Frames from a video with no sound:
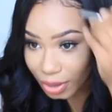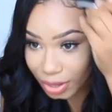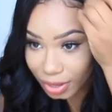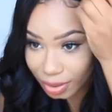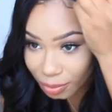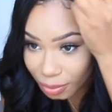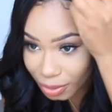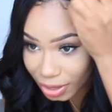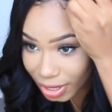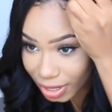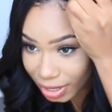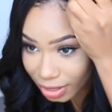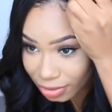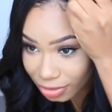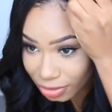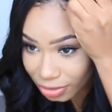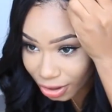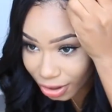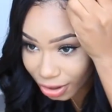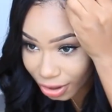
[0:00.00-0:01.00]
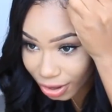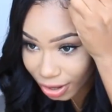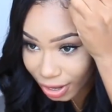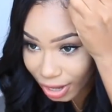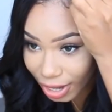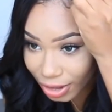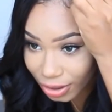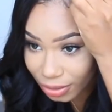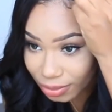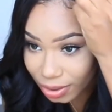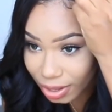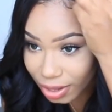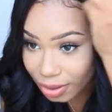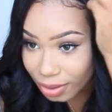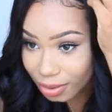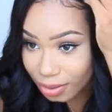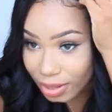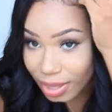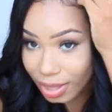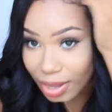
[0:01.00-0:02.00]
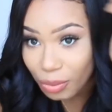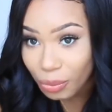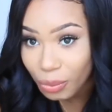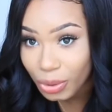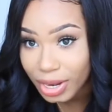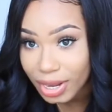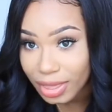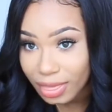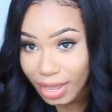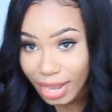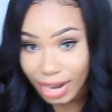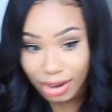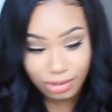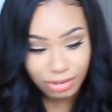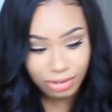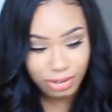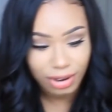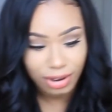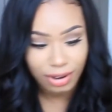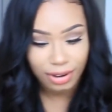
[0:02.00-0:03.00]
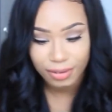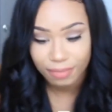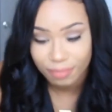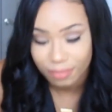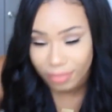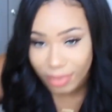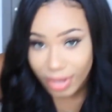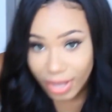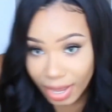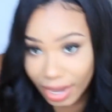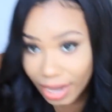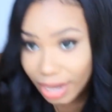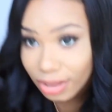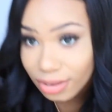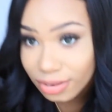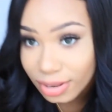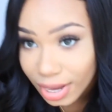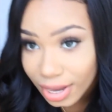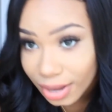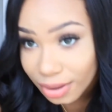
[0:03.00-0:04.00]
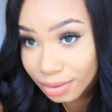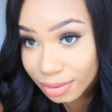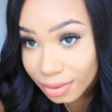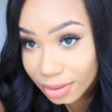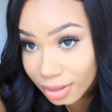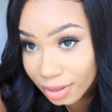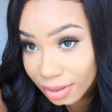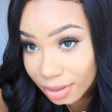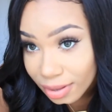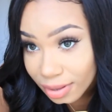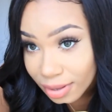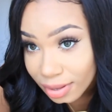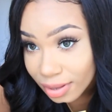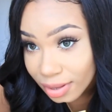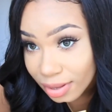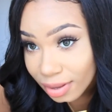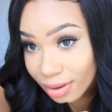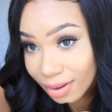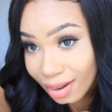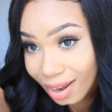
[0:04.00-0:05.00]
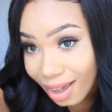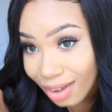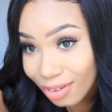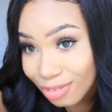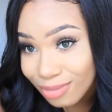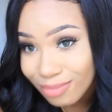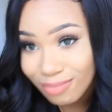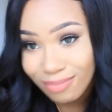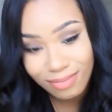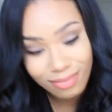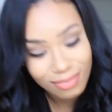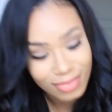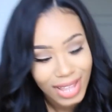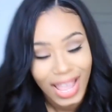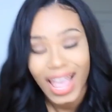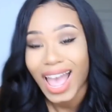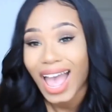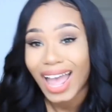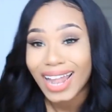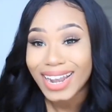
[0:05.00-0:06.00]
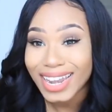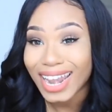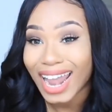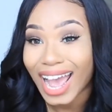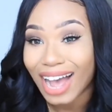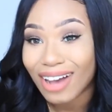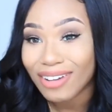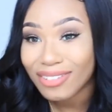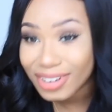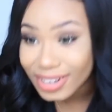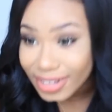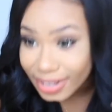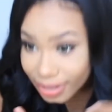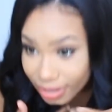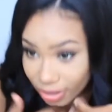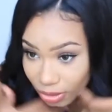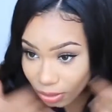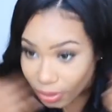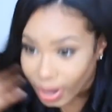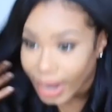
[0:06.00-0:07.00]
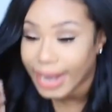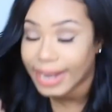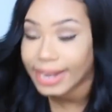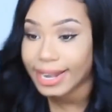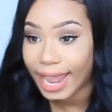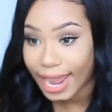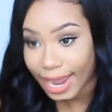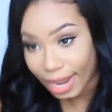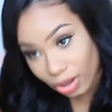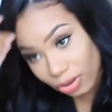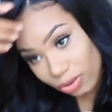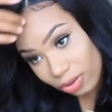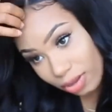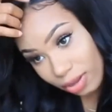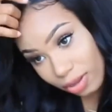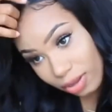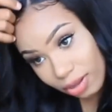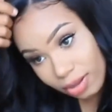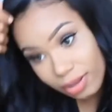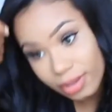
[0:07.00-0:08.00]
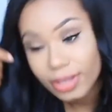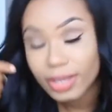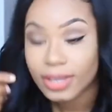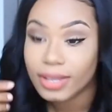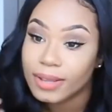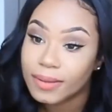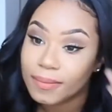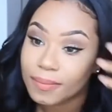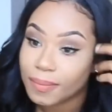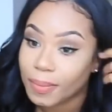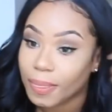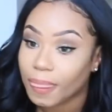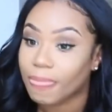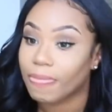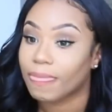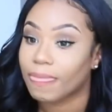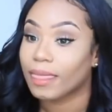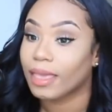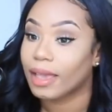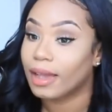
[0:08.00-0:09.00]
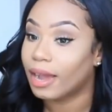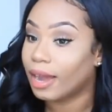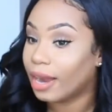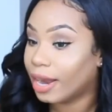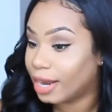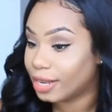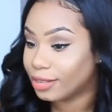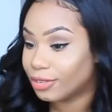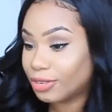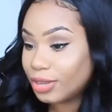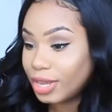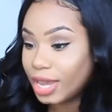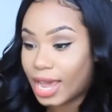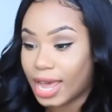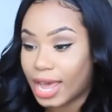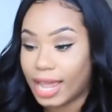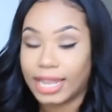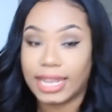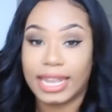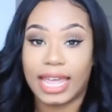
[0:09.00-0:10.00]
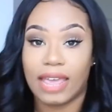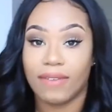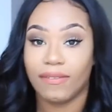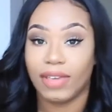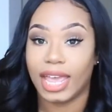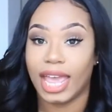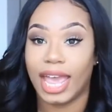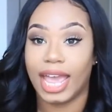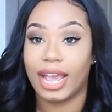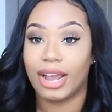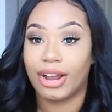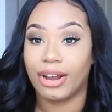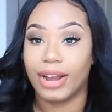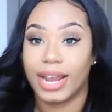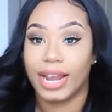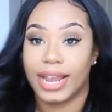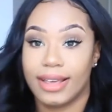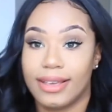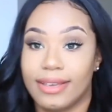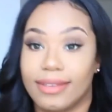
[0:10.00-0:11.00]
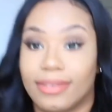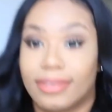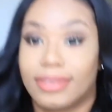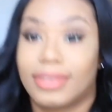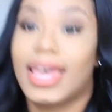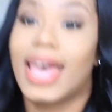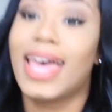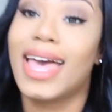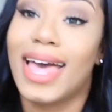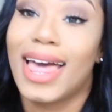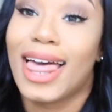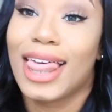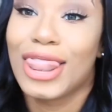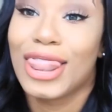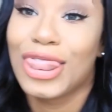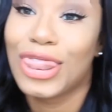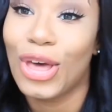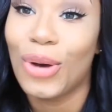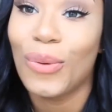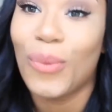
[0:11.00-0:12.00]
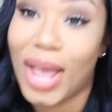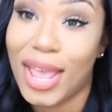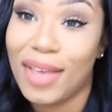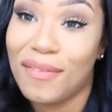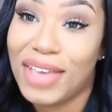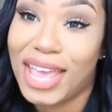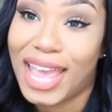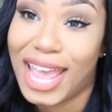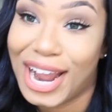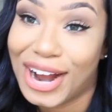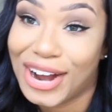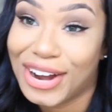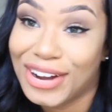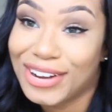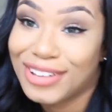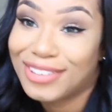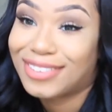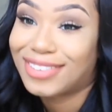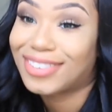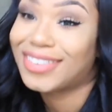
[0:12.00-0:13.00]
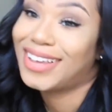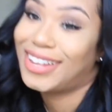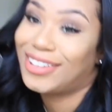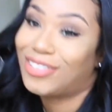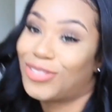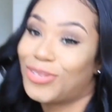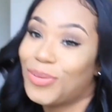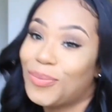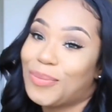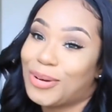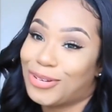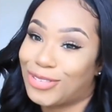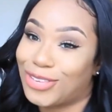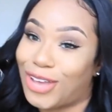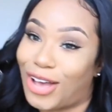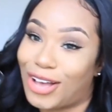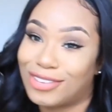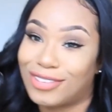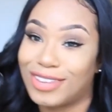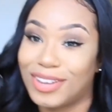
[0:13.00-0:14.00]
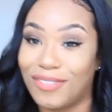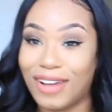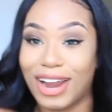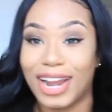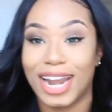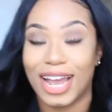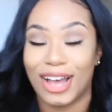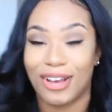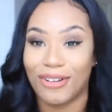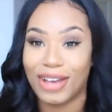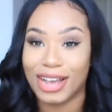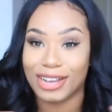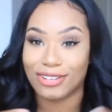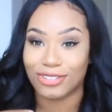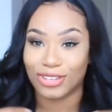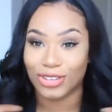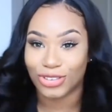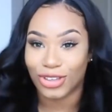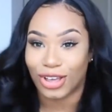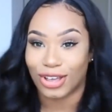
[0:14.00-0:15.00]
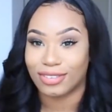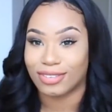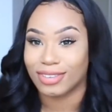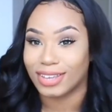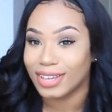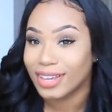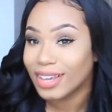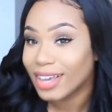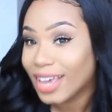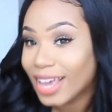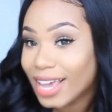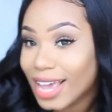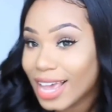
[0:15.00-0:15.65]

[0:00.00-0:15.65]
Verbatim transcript: Where where did it start? I don't know. Like where did the hair start? Can you tell? No. No. You can't tell. Alright, so yeah, lavy hair is the wavy hair. It's it's super saucy right now. Extra saucy.